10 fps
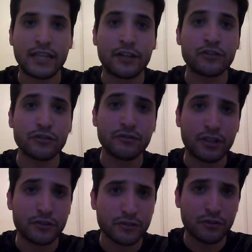
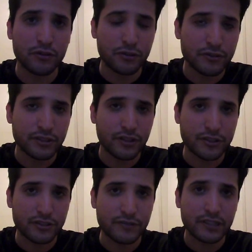
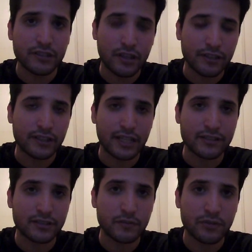Andrew_UTRGB on the
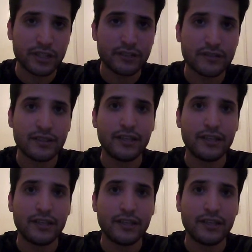class subreddit.